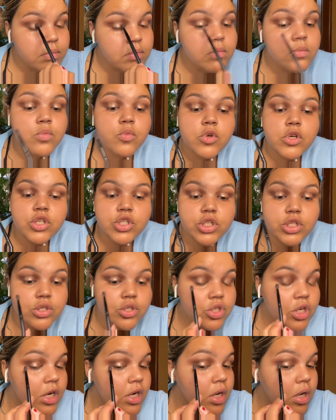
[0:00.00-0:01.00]
we're still
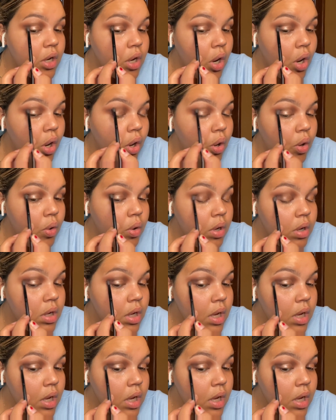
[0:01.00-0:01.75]
trying to go,